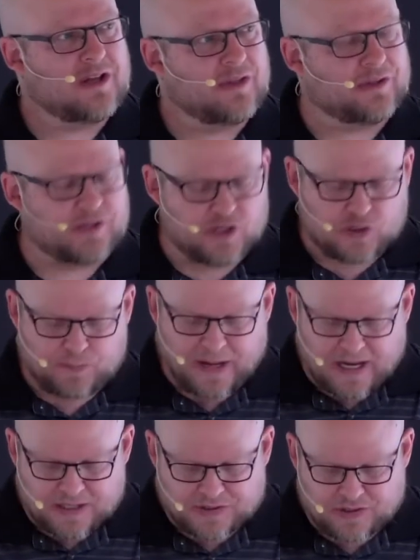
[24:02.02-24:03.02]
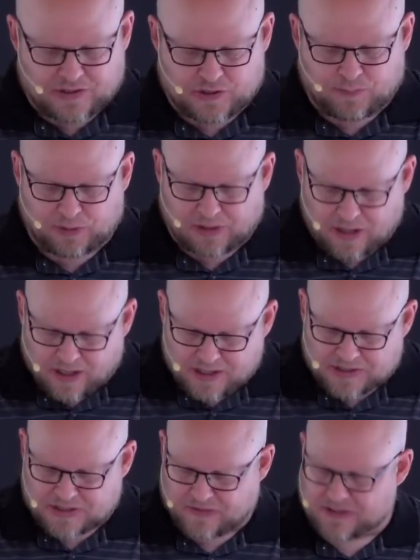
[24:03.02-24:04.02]
that this passage
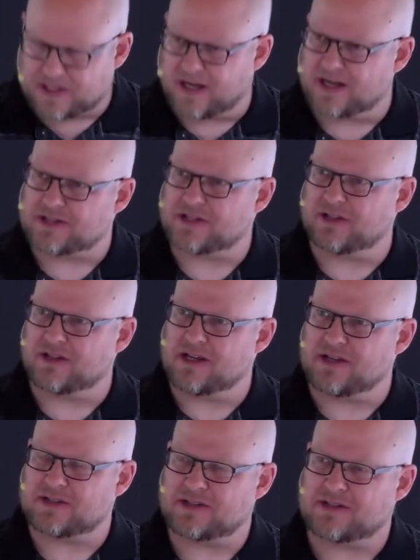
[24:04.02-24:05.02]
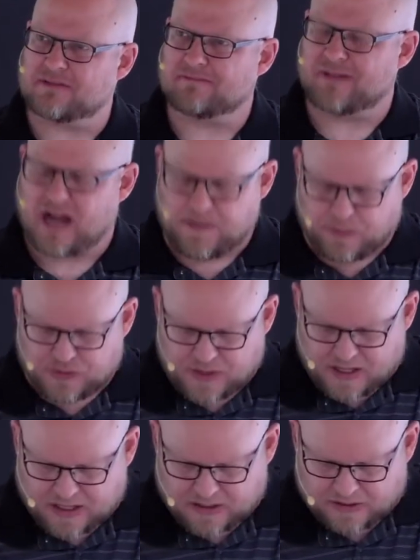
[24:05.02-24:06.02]
belongs in the text, at least
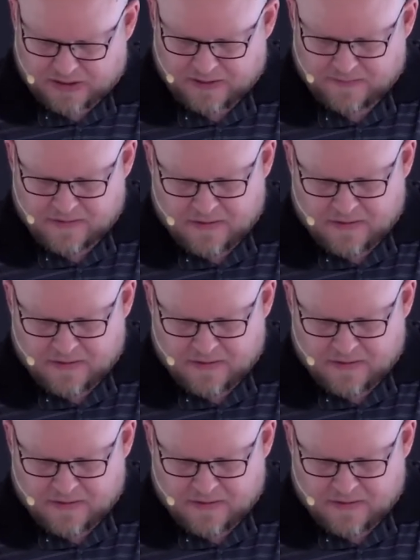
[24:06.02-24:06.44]
hypothetically.